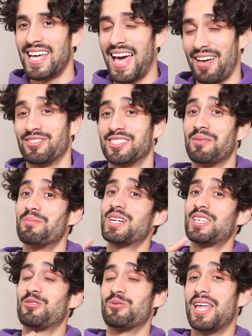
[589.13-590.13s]
have
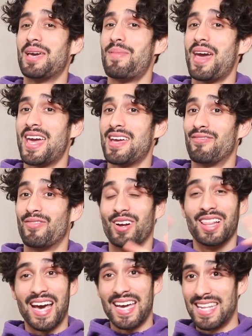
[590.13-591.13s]
somebody who they pay for
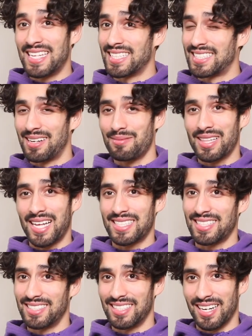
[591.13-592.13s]
lighting to set the
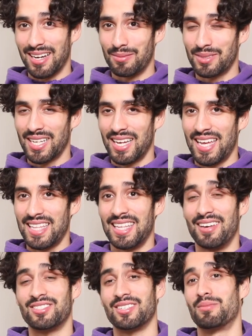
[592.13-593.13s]
lights on jobs. They
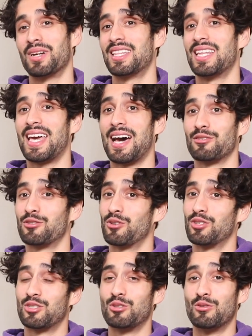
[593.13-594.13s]
have somebody they
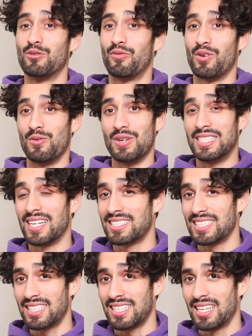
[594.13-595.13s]
outsource to for
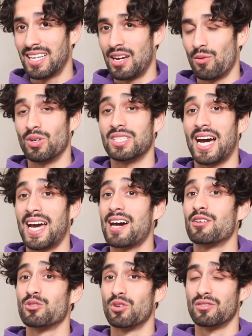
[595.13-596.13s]
retouching, which I
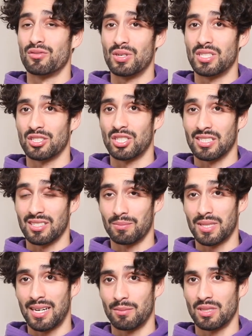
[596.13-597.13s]
outsource for retouching
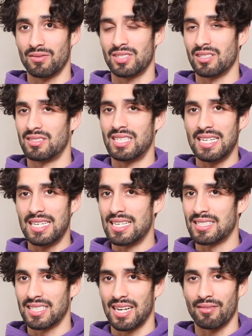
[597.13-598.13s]
sometimes if it's just
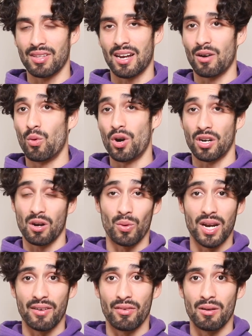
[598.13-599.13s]
tedious and I have a lot of work or
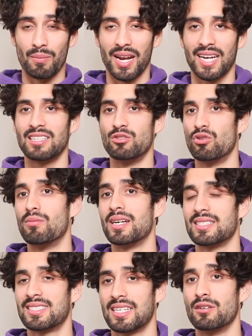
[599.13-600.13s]
whatever, but I can do it
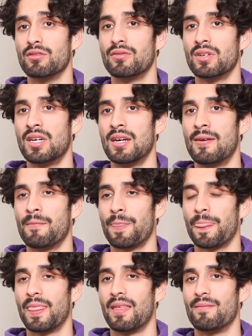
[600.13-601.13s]
myself.
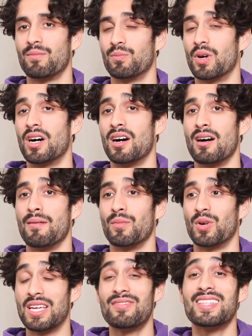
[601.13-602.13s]
Um,
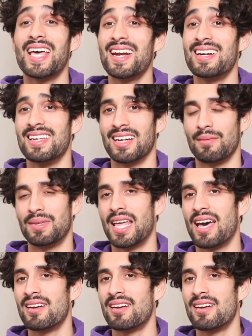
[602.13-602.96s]
or even the editing. I mean, the